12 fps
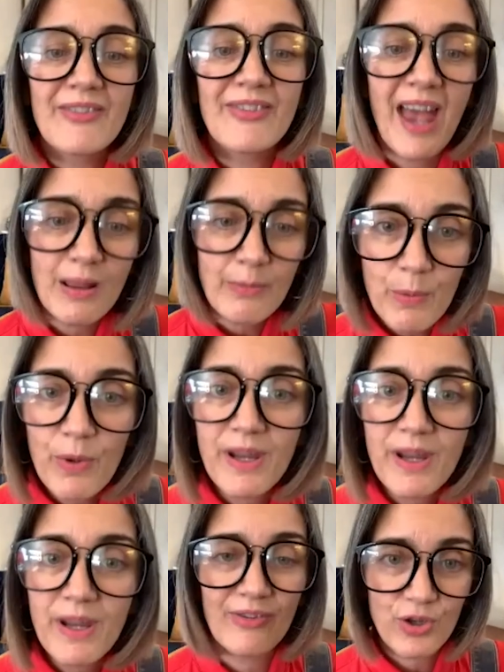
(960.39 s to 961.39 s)
Great. Tell me
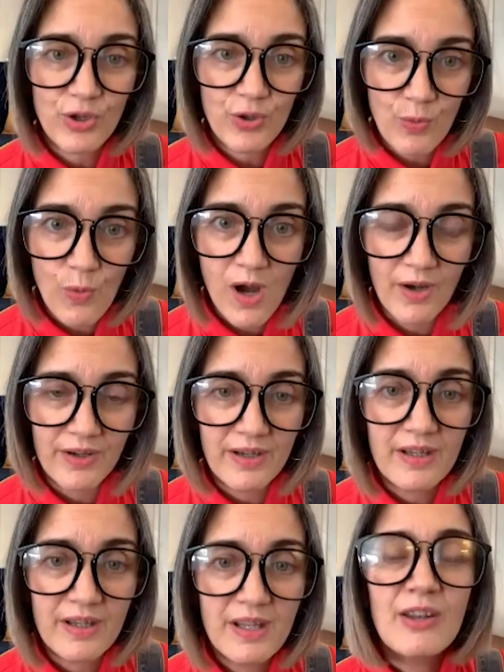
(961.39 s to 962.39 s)
what it is that you
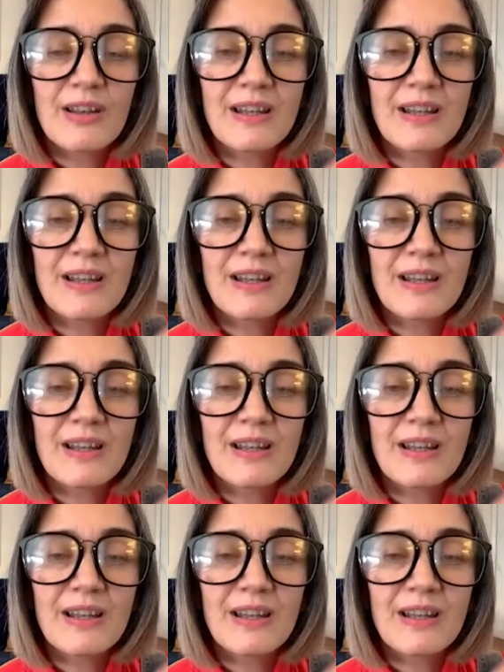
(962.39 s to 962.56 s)
want.